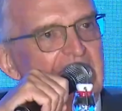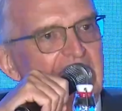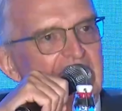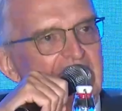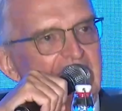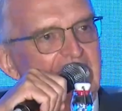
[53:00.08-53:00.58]

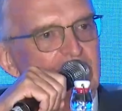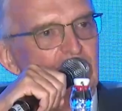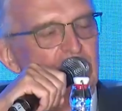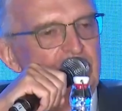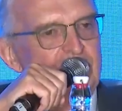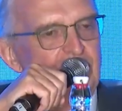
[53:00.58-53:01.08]
in
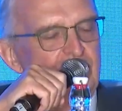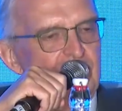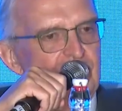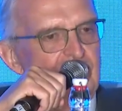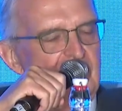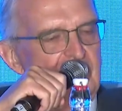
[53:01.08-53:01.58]
order to
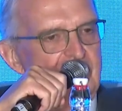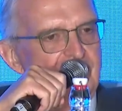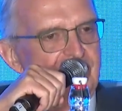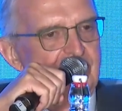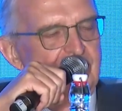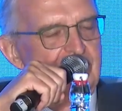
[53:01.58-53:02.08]

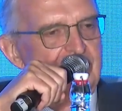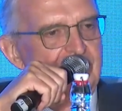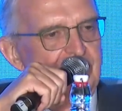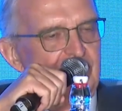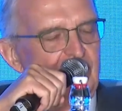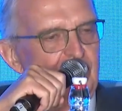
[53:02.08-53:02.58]
achieve
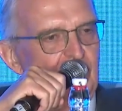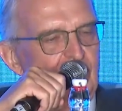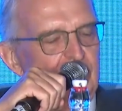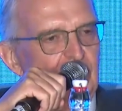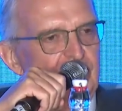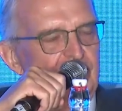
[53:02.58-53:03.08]

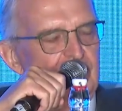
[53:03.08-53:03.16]
what